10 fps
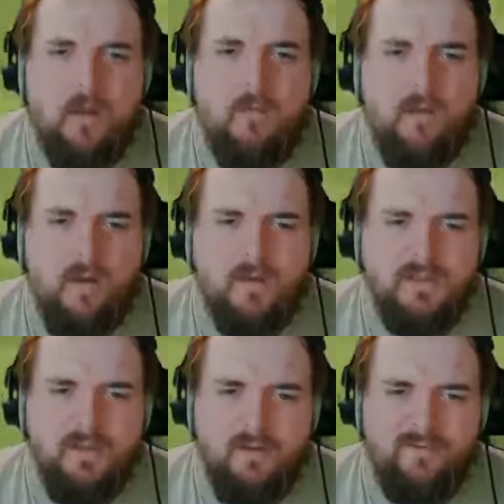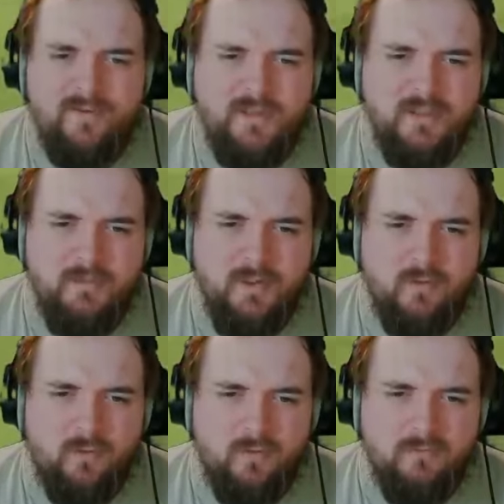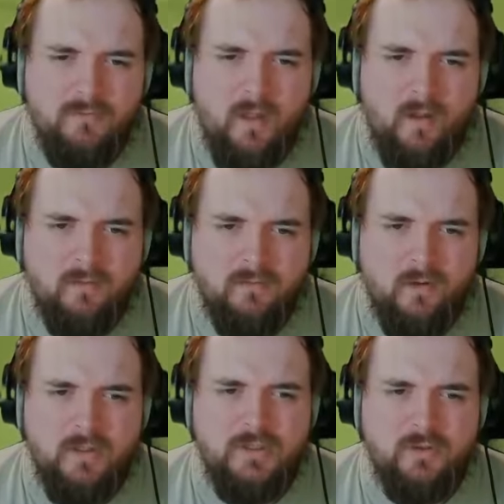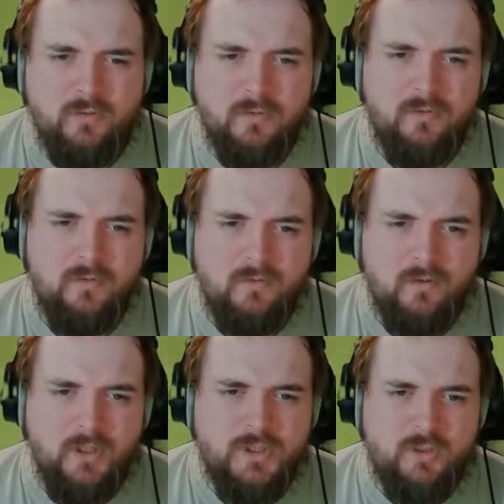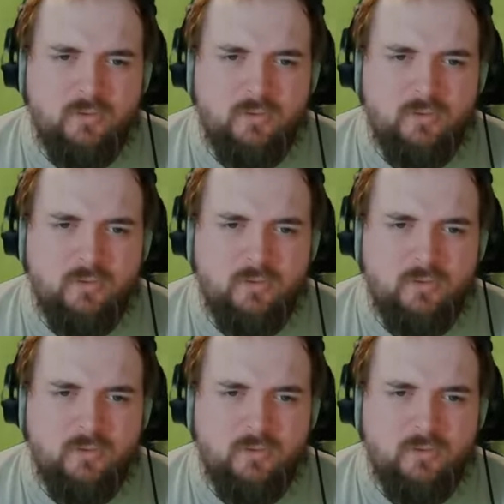am I asking a lot for this to be caught? No, not at all. That's